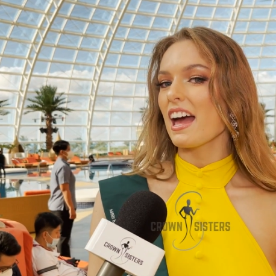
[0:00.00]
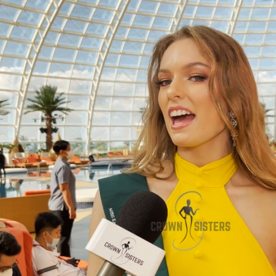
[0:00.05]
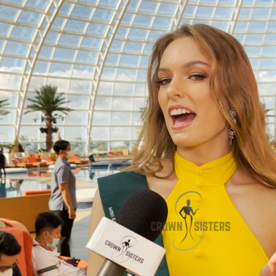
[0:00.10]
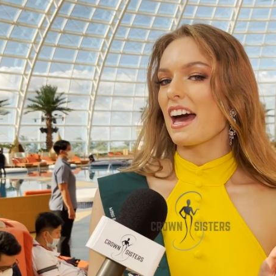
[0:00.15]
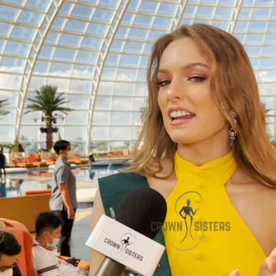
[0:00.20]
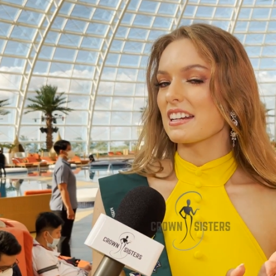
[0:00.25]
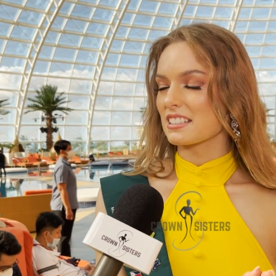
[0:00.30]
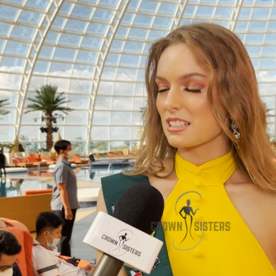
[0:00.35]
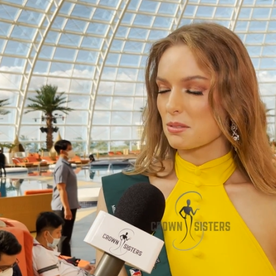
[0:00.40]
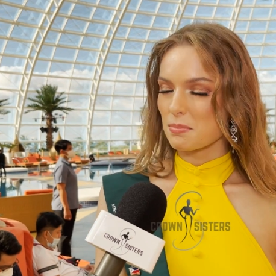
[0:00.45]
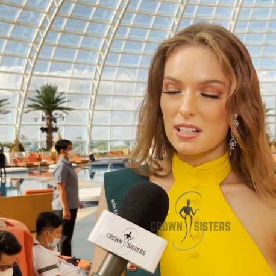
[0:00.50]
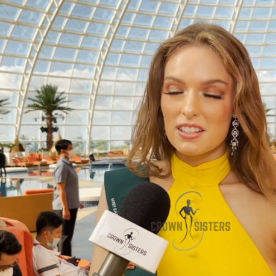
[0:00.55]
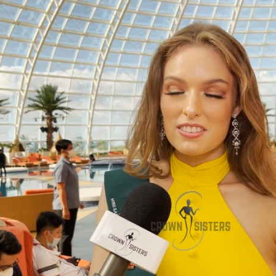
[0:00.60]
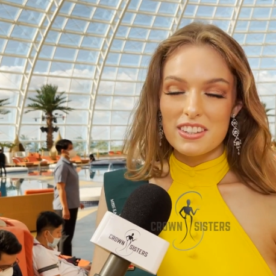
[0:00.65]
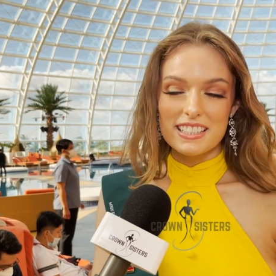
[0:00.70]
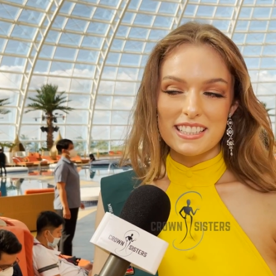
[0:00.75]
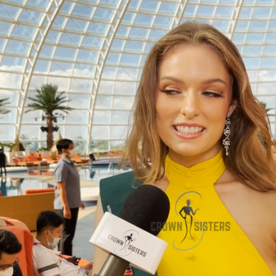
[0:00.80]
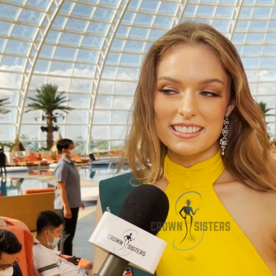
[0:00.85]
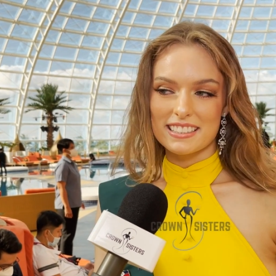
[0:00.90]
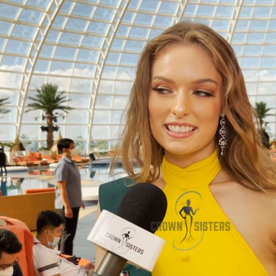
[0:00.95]
and it's in the middle of
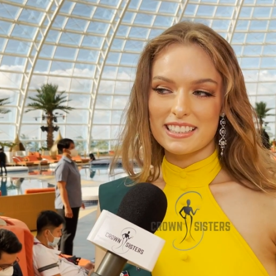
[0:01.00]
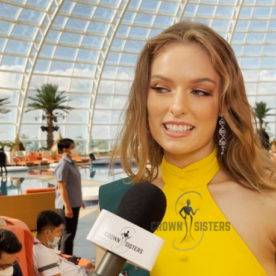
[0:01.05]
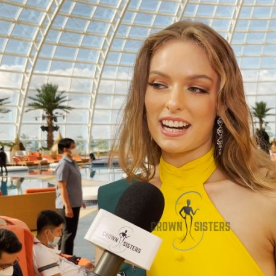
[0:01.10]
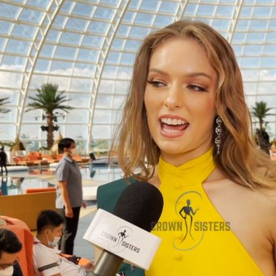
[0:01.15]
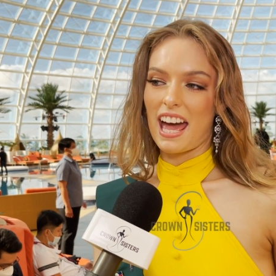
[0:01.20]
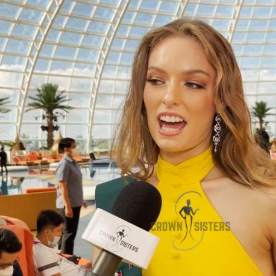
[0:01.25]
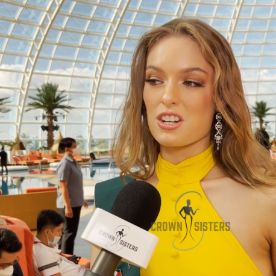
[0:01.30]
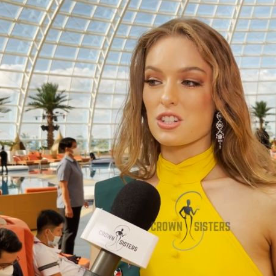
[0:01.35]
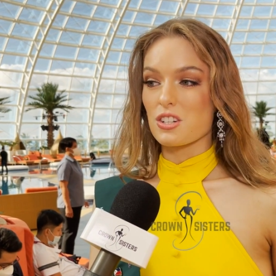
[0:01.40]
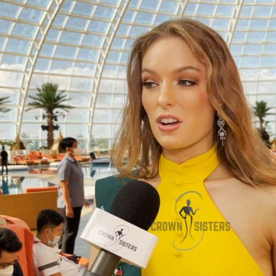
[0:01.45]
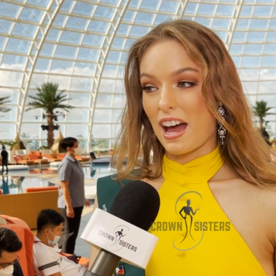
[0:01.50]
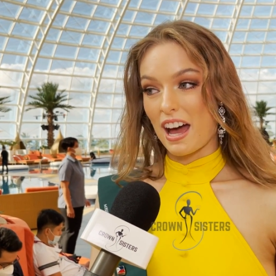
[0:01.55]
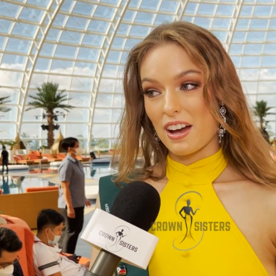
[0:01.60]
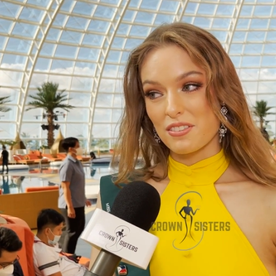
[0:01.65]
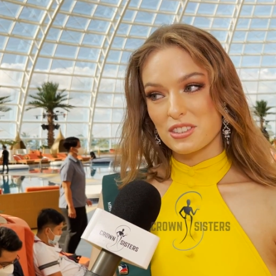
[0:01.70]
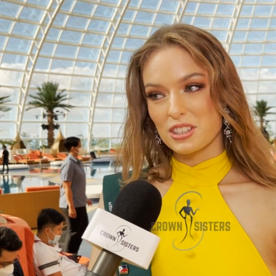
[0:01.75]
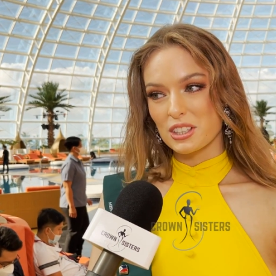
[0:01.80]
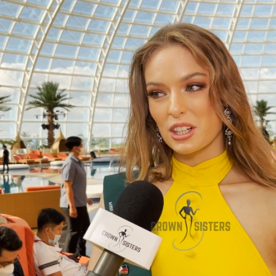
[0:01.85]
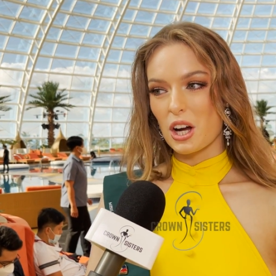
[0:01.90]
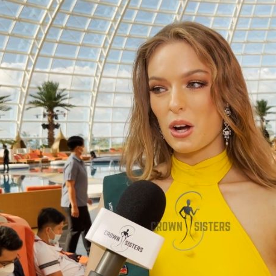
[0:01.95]
the desert, and you
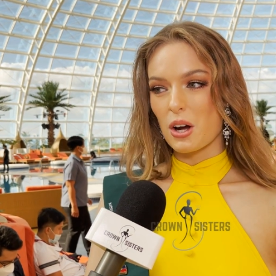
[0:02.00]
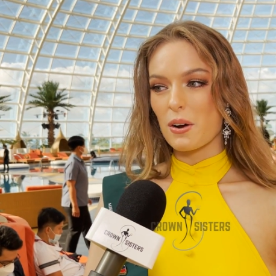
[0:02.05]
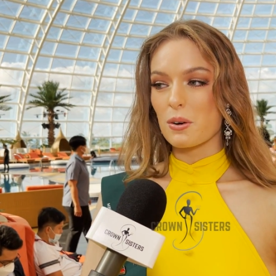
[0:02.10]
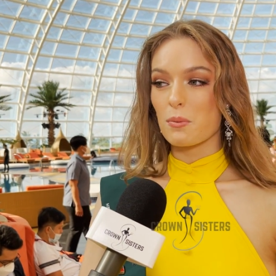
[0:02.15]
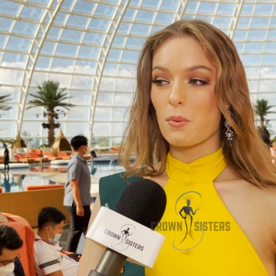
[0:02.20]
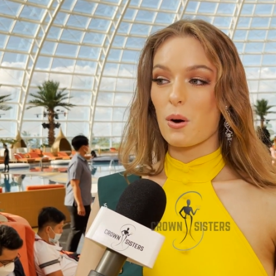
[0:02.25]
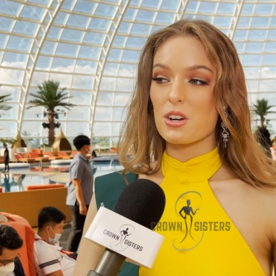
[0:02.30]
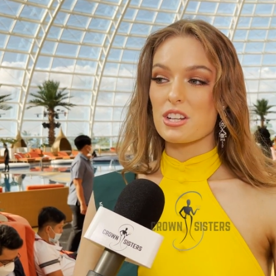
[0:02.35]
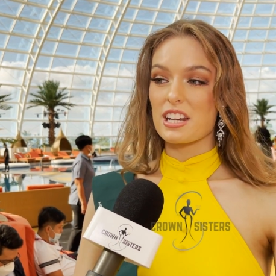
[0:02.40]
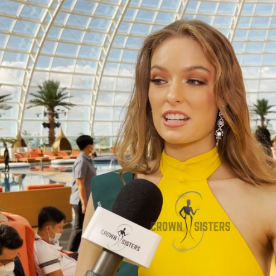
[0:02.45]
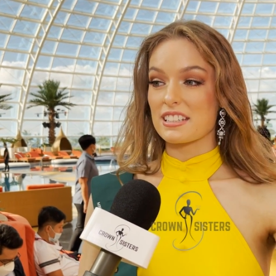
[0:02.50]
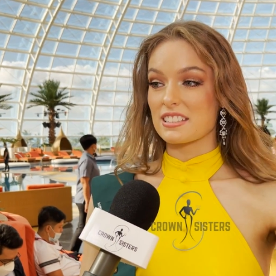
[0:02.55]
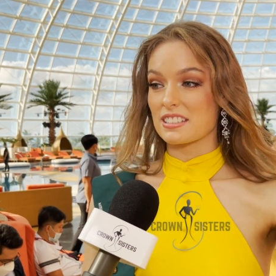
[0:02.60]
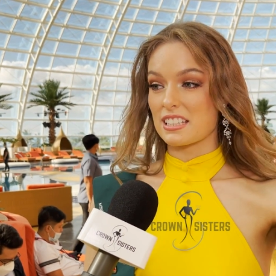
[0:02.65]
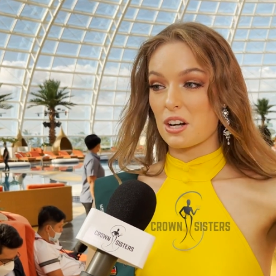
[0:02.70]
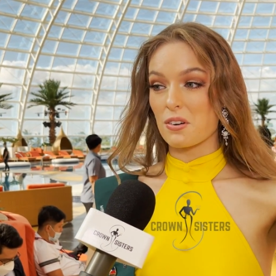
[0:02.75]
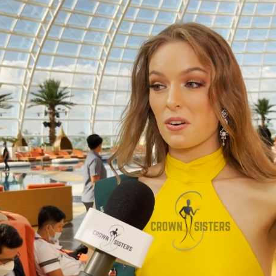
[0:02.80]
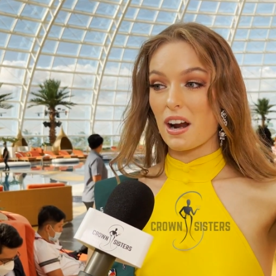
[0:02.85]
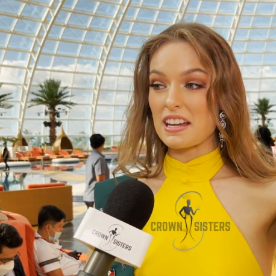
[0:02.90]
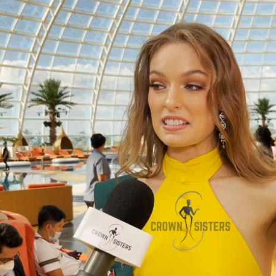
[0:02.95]
have to go and watch it at
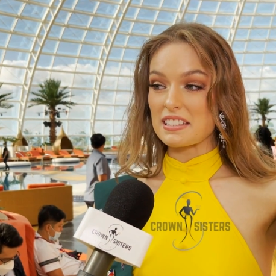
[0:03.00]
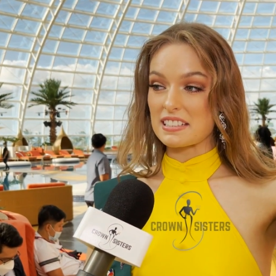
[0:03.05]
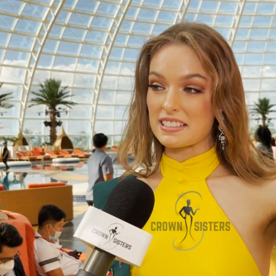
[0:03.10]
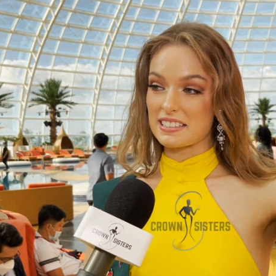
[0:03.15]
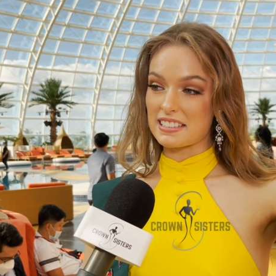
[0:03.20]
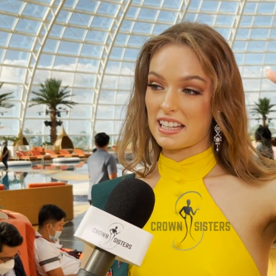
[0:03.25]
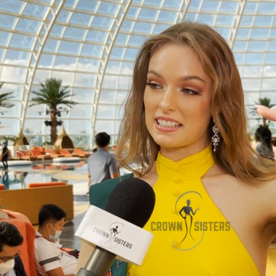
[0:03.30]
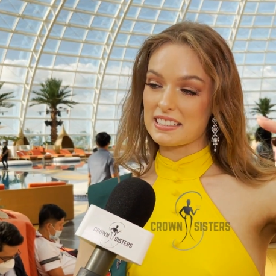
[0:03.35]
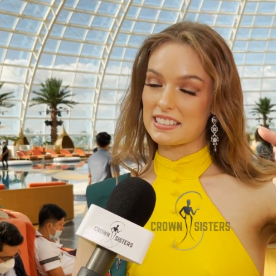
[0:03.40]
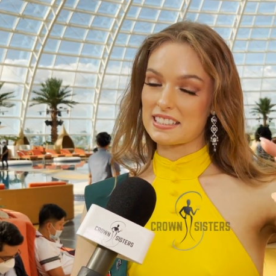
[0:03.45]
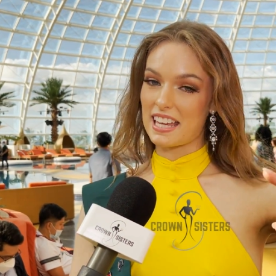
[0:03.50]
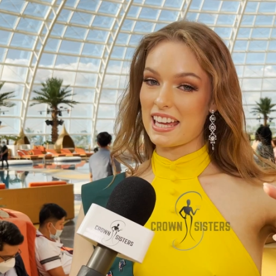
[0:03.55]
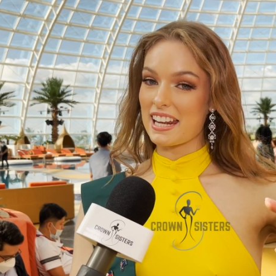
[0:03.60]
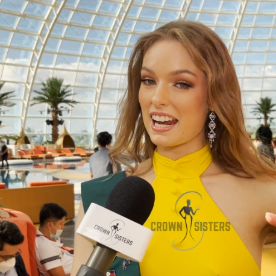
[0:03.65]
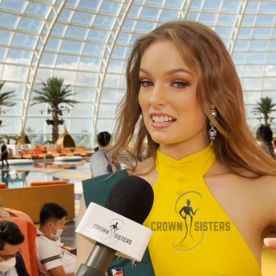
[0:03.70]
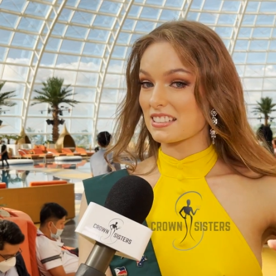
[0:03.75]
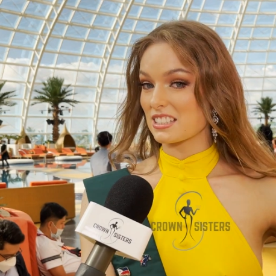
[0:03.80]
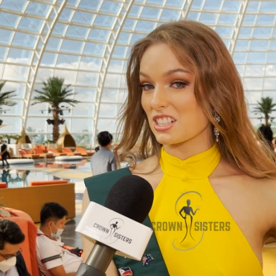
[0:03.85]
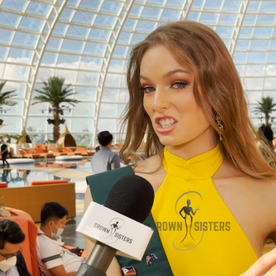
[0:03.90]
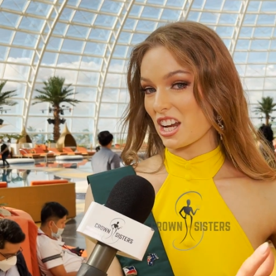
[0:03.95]
sunrise and sunset
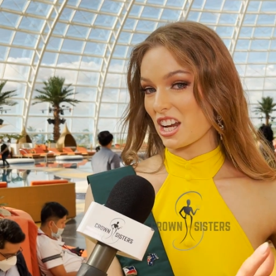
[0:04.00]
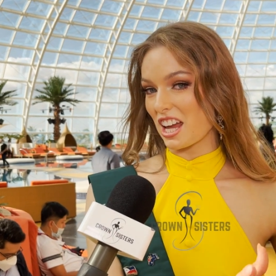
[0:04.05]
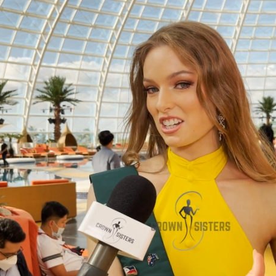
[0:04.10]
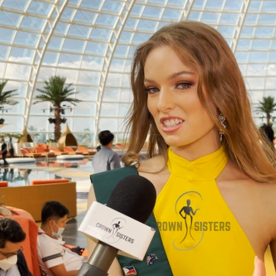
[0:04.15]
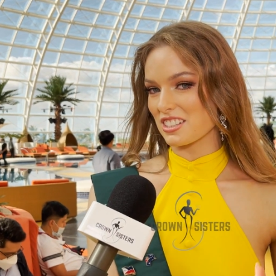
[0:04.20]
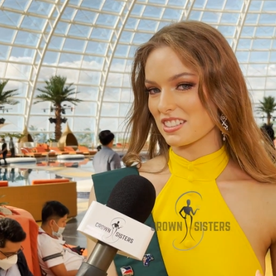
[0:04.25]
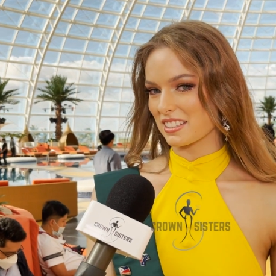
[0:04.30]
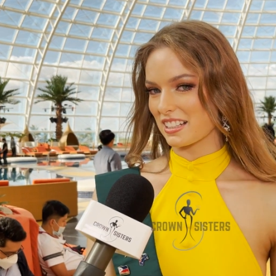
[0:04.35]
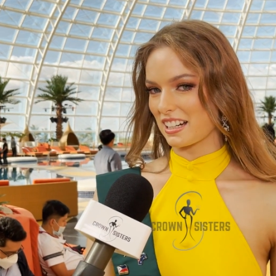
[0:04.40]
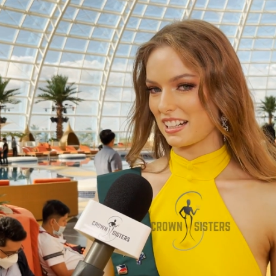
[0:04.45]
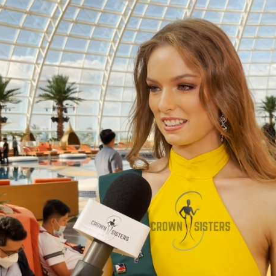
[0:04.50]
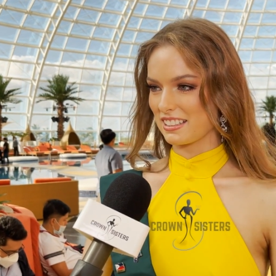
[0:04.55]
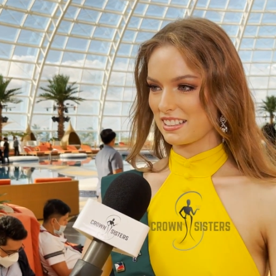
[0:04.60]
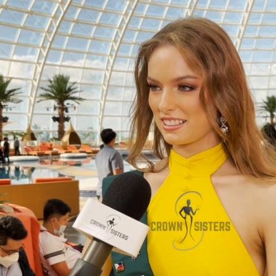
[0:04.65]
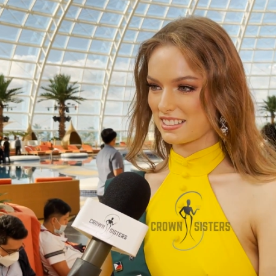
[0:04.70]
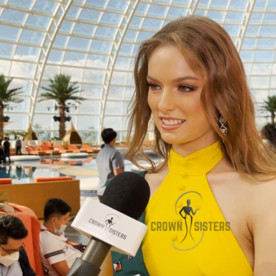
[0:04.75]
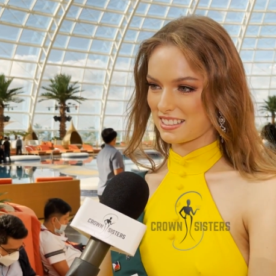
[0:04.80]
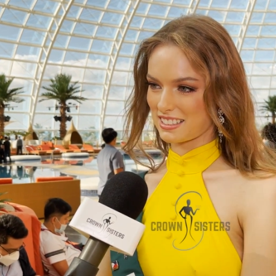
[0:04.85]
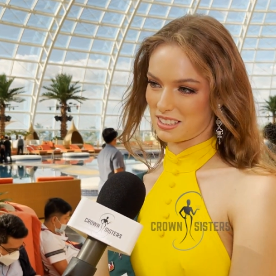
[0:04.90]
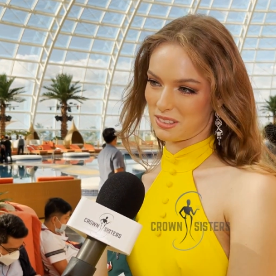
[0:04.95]
as it changes colours.